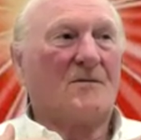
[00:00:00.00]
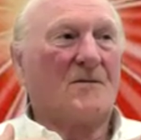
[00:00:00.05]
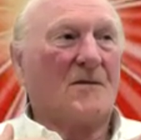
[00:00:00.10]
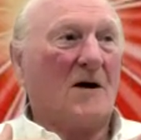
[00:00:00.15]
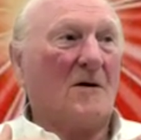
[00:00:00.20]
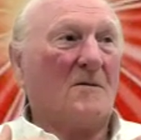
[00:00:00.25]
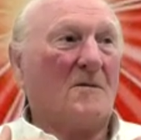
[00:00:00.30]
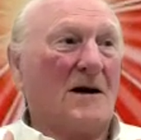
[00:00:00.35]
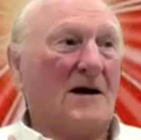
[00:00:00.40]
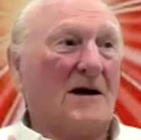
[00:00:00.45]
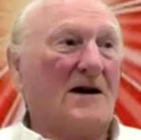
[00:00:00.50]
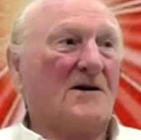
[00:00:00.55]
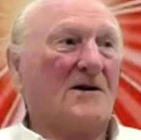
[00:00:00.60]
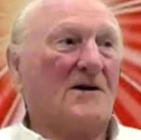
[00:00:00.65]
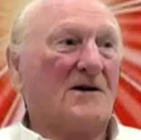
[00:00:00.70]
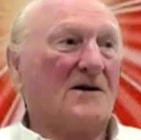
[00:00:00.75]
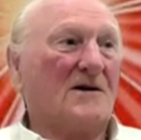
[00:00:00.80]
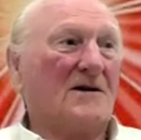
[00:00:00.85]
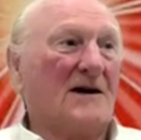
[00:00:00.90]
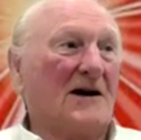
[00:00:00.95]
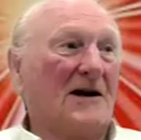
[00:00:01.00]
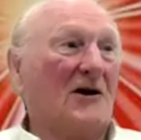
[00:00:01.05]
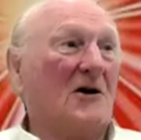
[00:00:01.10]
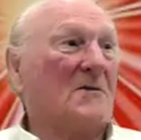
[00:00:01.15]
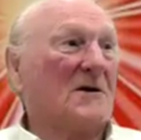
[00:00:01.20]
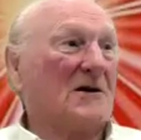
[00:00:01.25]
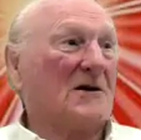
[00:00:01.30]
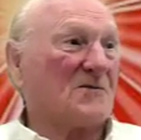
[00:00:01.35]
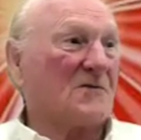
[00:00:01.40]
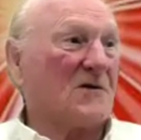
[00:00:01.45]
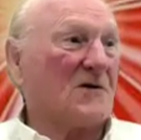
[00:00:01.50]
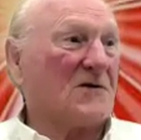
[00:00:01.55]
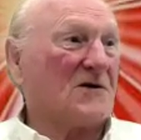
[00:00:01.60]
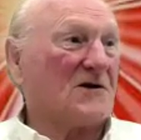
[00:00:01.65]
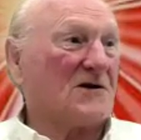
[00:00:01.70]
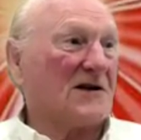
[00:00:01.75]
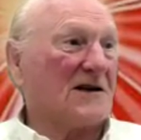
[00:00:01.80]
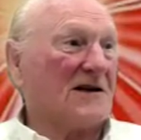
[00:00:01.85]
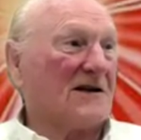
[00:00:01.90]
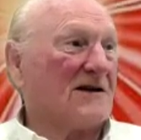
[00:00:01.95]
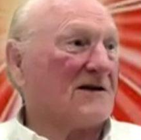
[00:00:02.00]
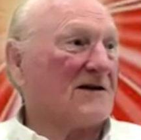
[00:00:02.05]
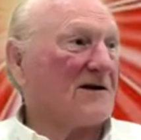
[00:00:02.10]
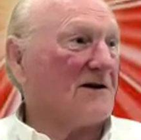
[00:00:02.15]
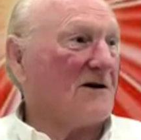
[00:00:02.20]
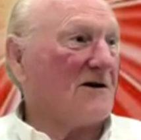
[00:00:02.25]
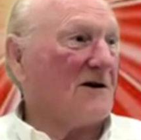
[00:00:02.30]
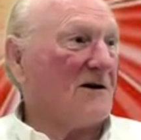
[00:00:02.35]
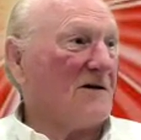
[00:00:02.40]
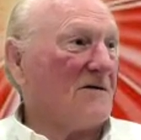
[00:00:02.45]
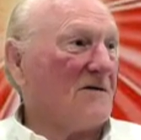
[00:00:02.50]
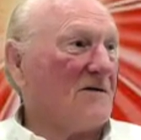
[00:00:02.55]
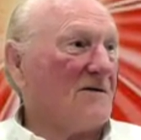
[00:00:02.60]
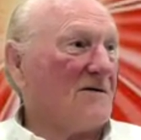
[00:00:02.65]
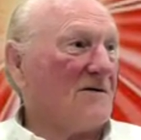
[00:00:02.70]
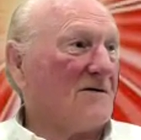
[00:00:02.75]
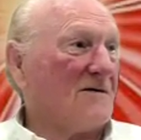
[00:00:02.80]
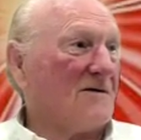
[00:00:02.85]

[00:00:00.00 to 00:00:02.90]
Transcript: I'm here and I'm experiencing this life